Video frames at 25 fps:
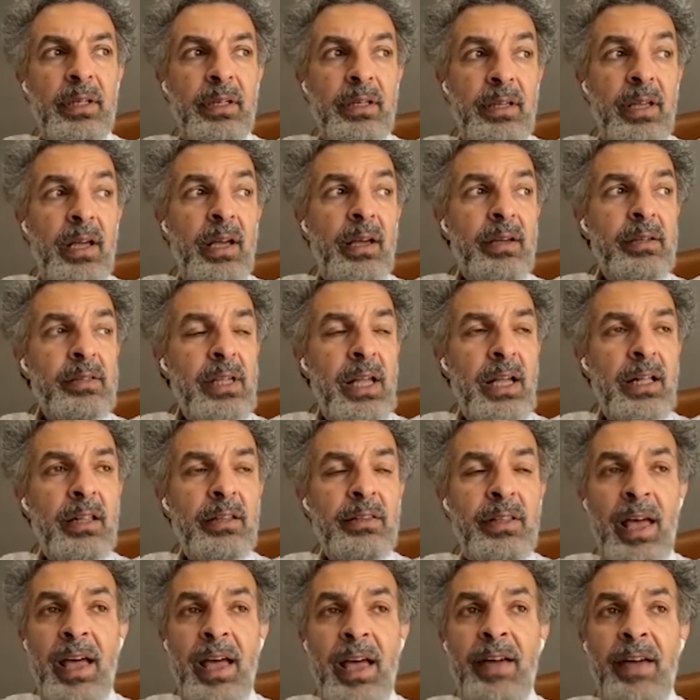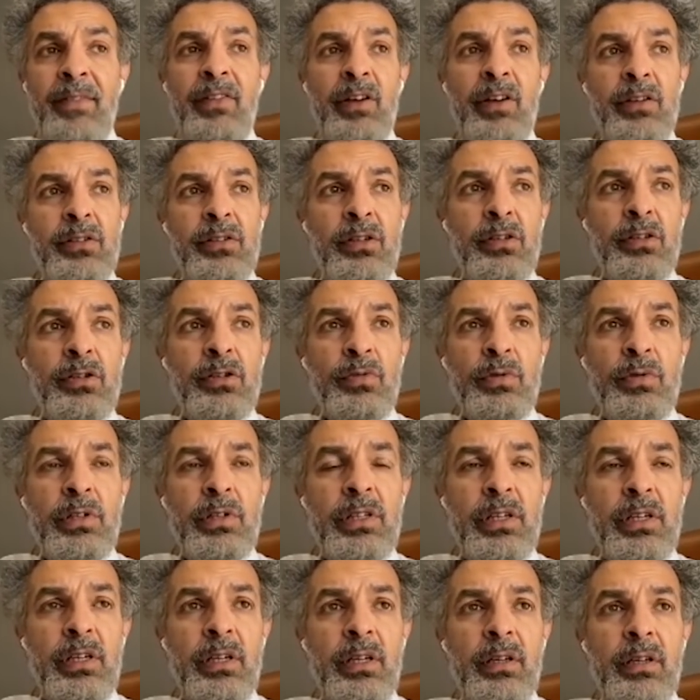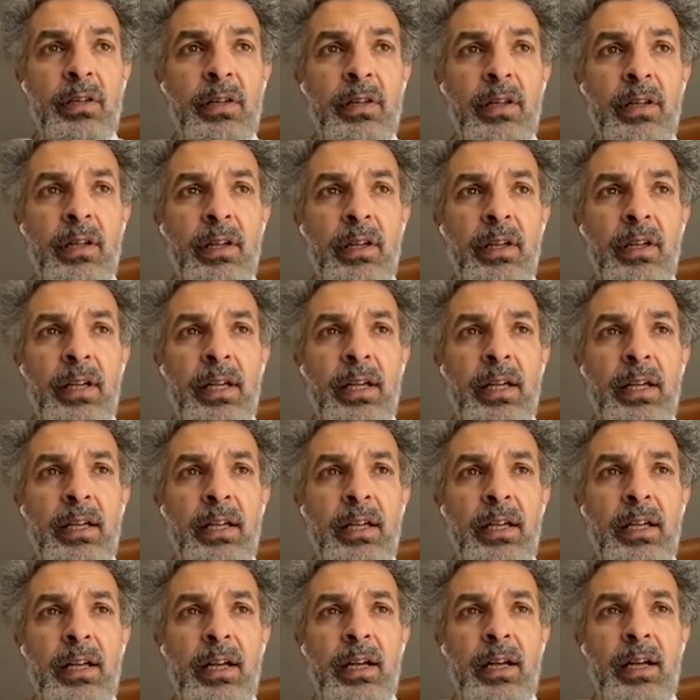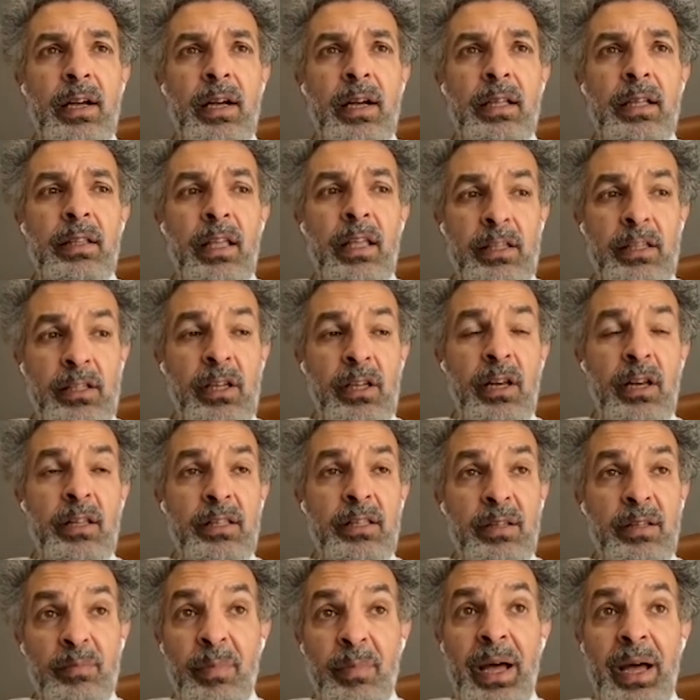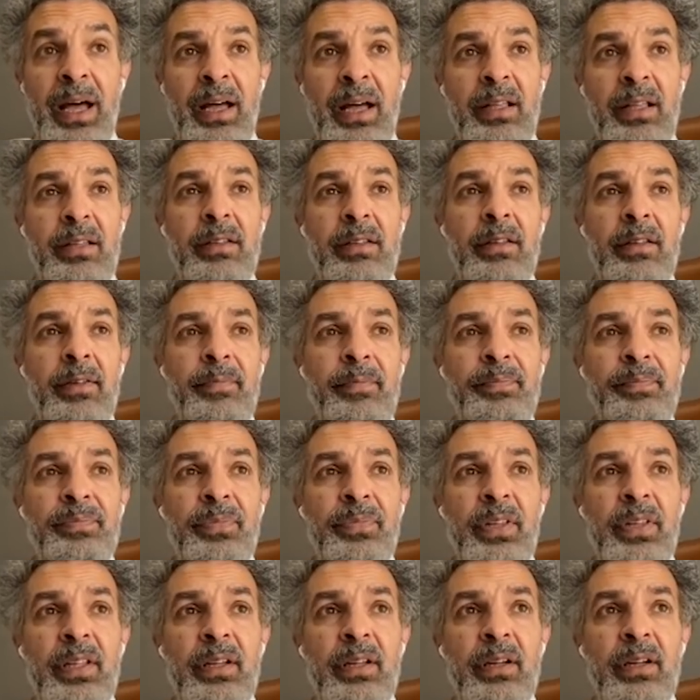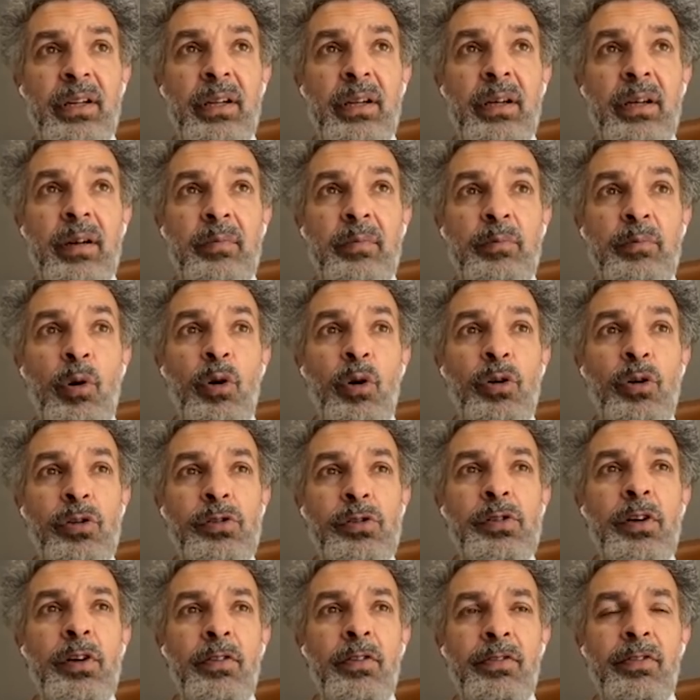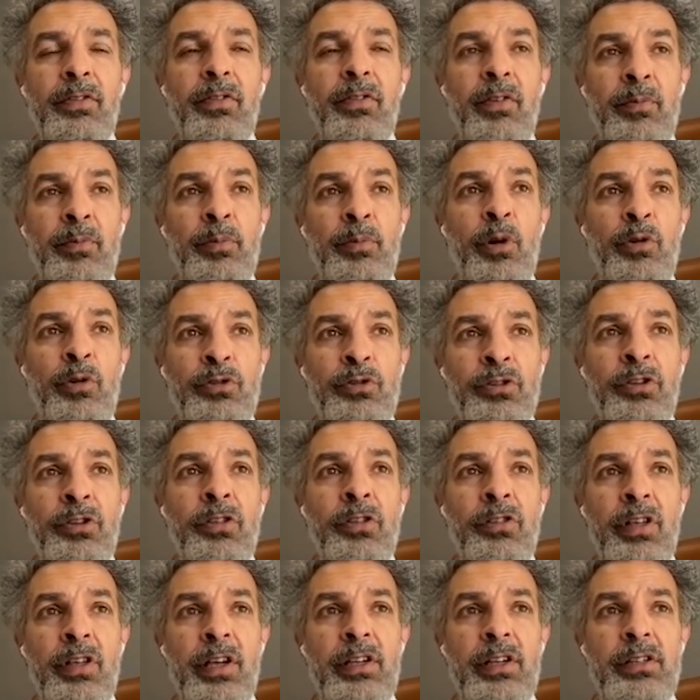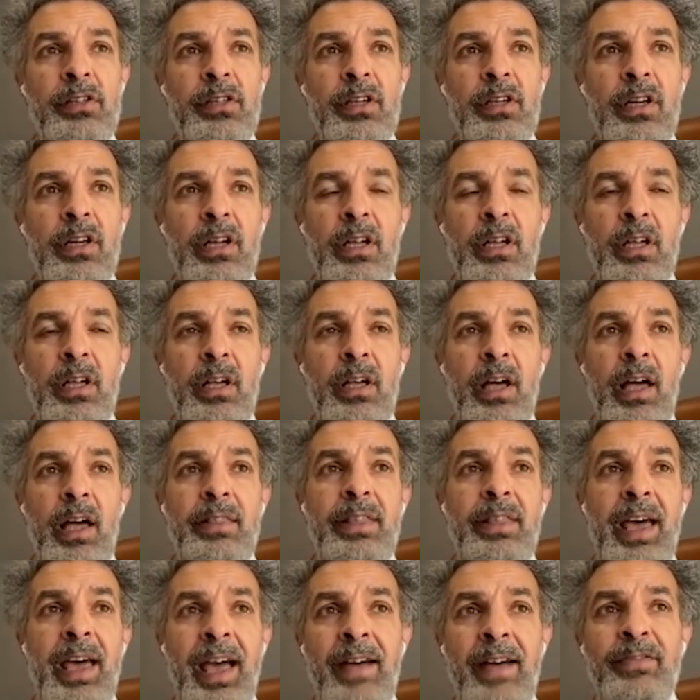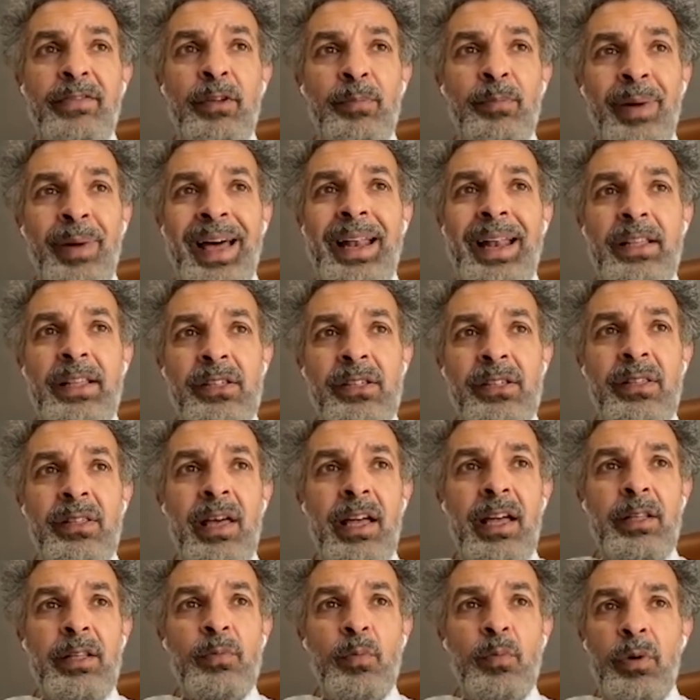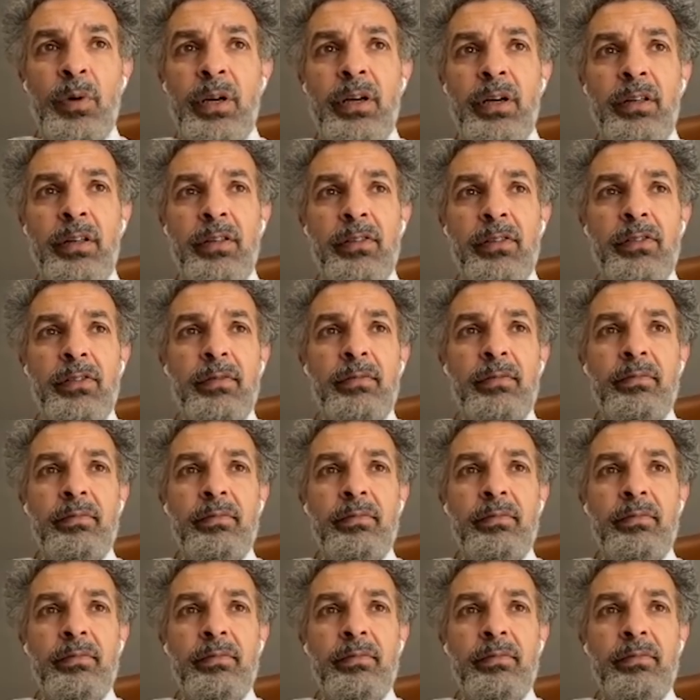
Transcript: Yeah, exactly. They have a constituency that's going to demand a more conservative approach to things. And they have to balance that with